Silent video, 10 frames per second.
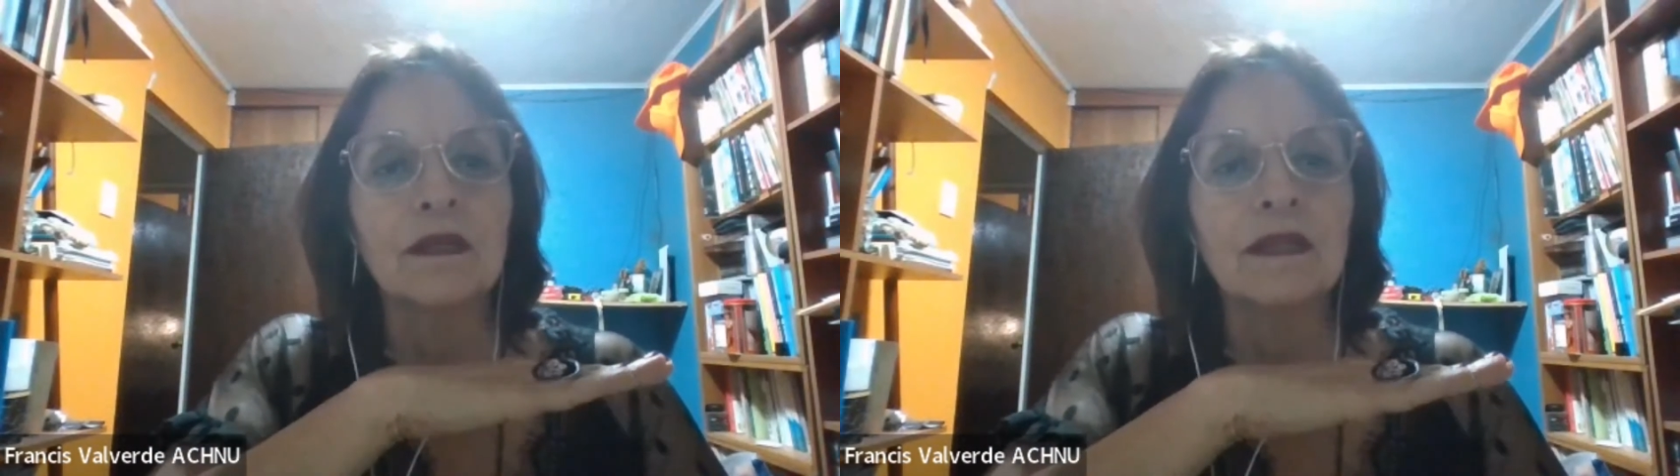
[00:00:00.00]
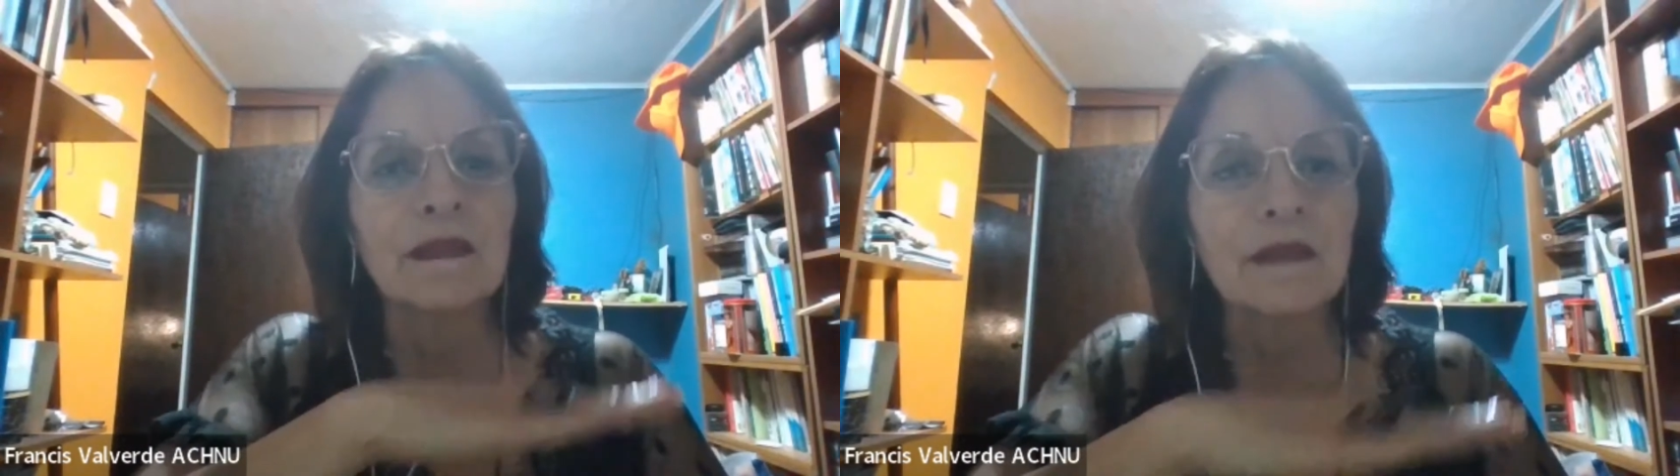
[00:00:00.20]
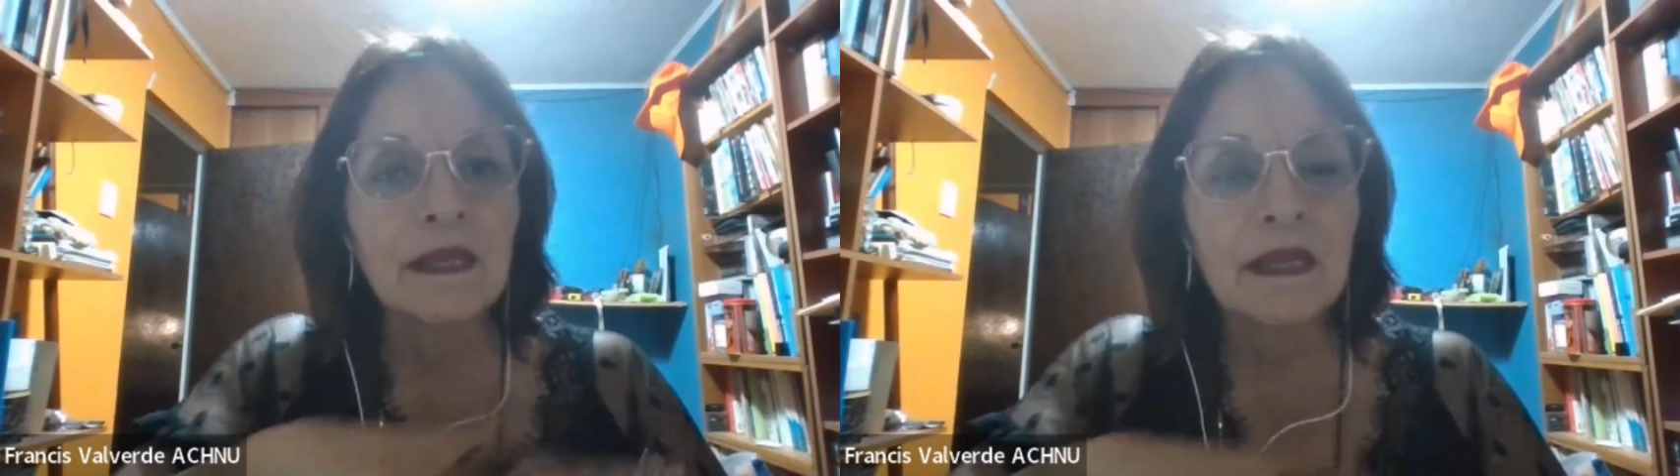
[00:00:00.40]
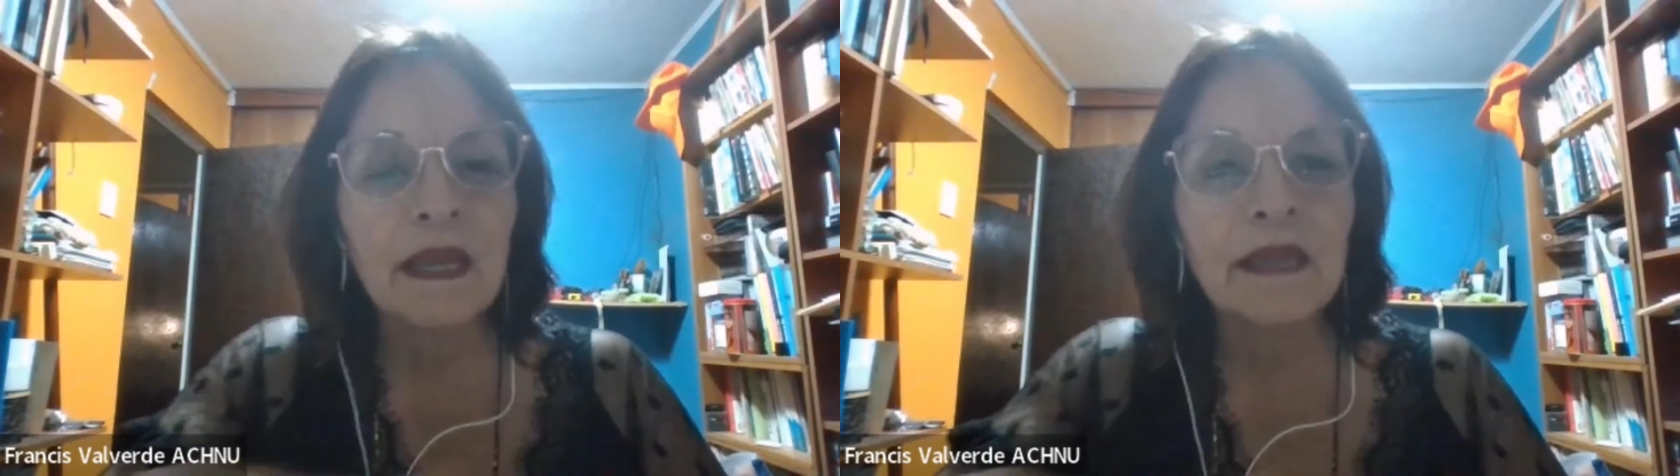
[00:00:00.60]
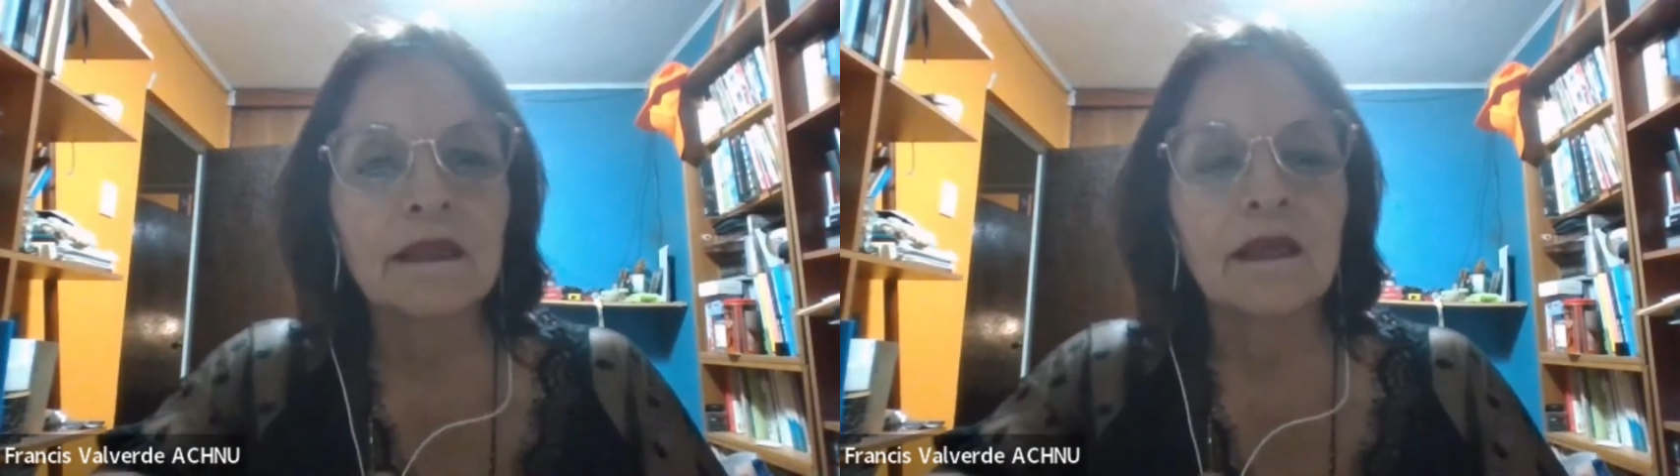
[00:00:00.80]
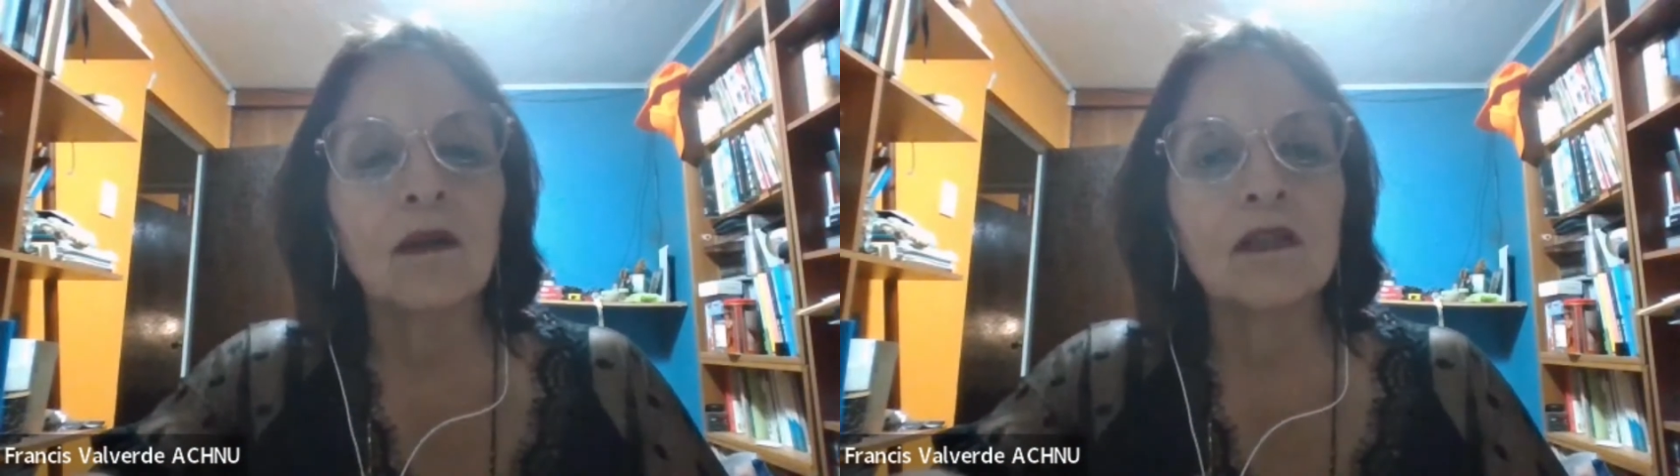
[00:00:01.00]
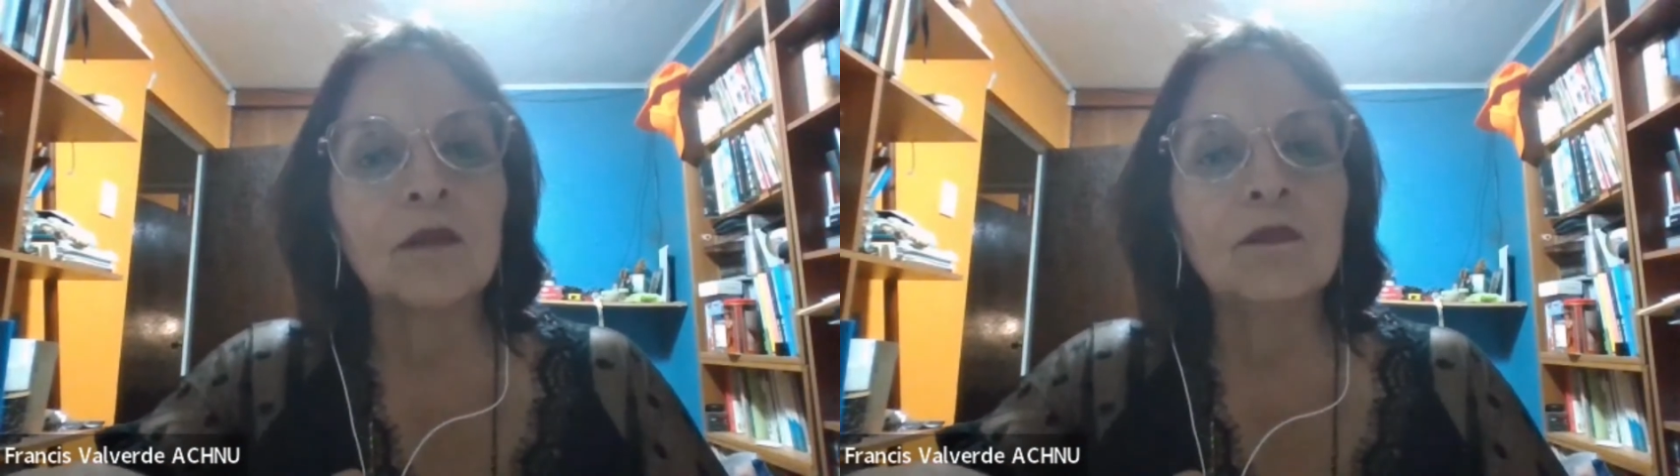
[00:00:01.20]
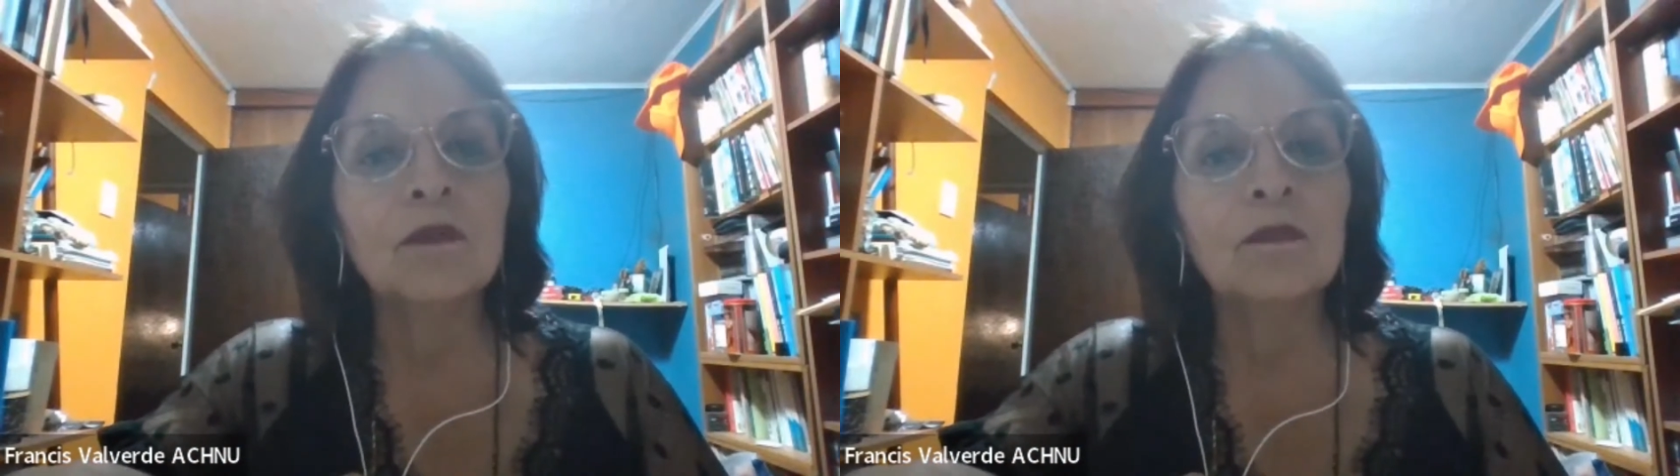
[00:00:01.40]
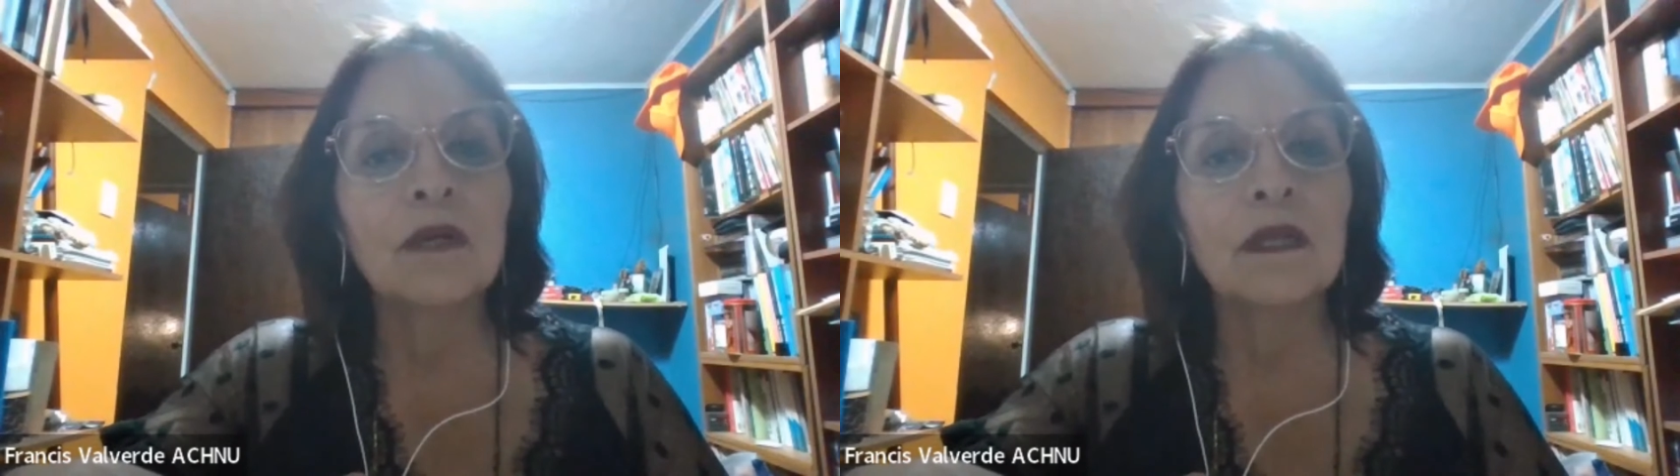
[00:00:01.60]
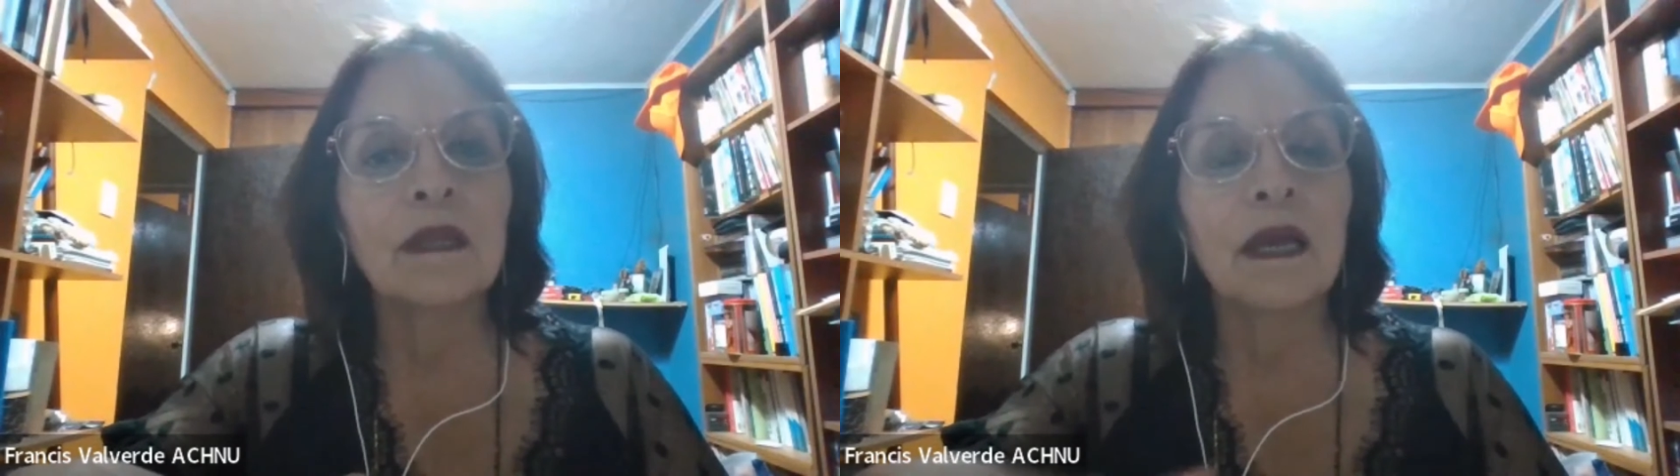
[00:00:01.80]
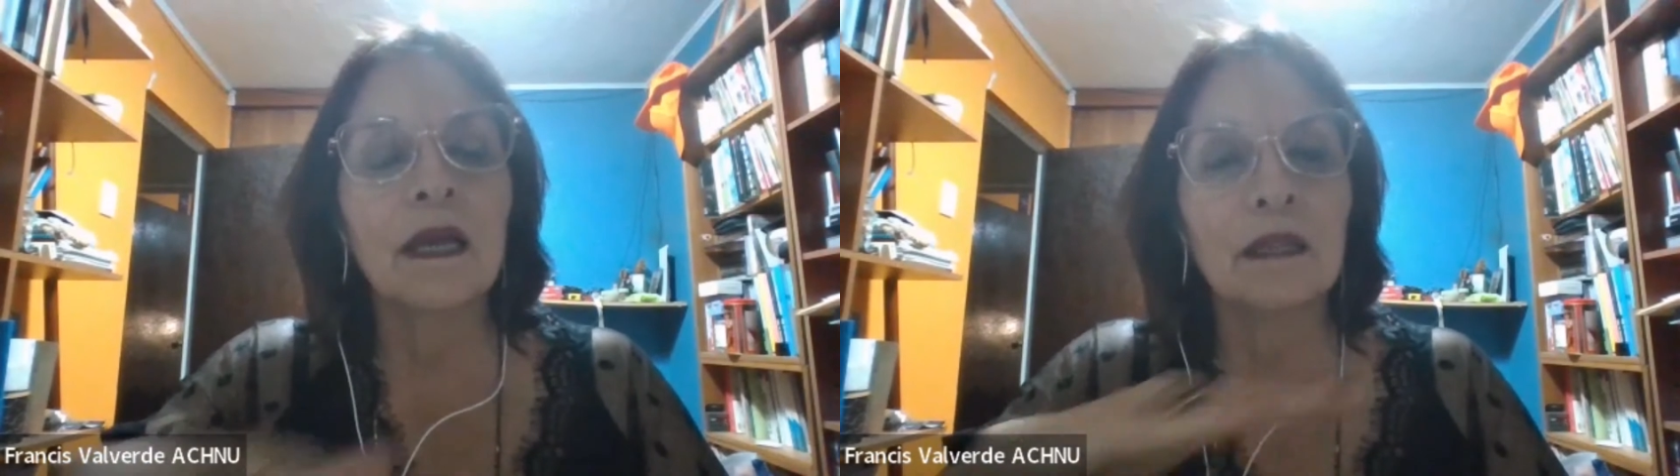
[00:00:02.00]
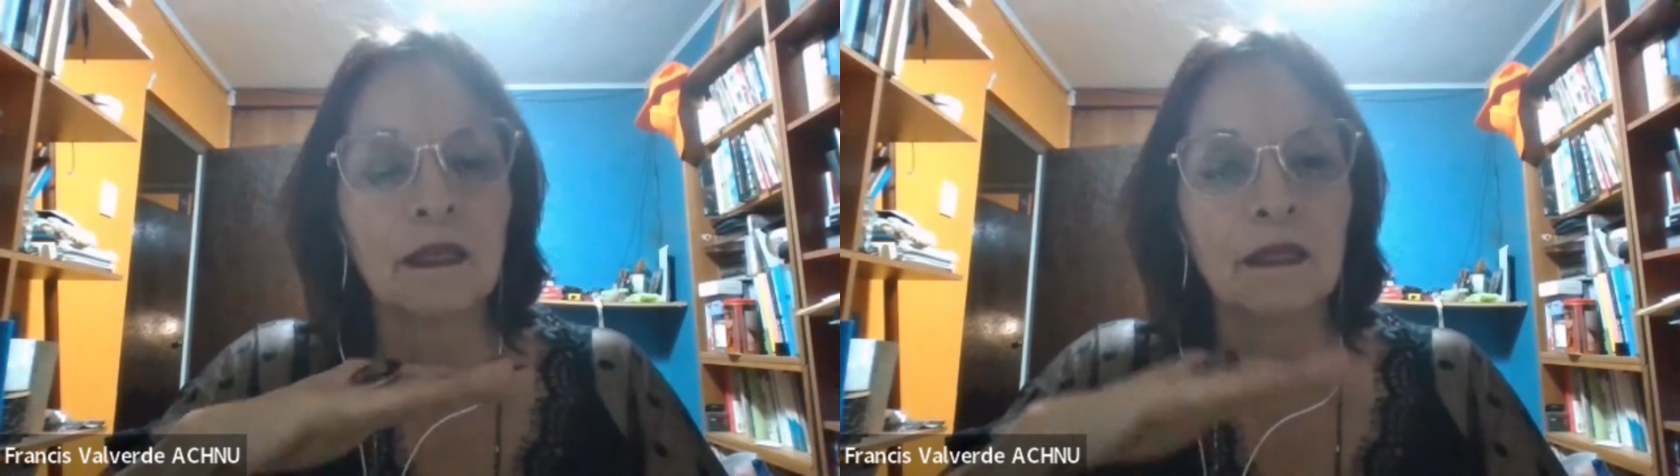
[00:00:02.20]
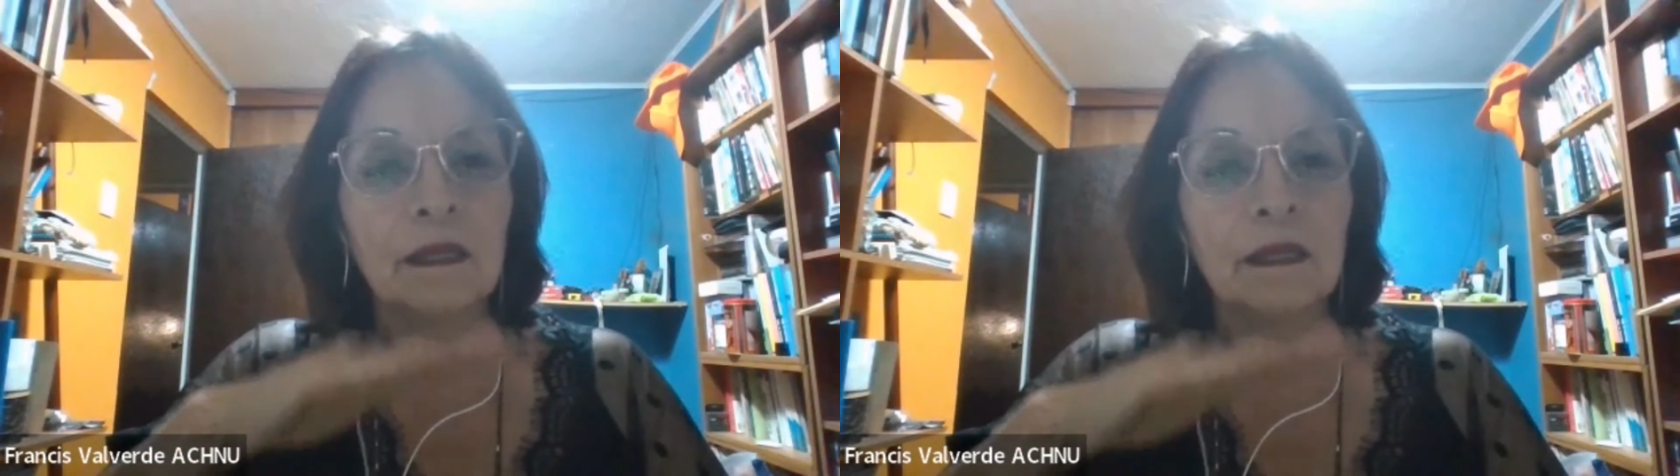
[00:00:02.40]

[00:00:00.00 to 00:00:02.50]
that create all the movement and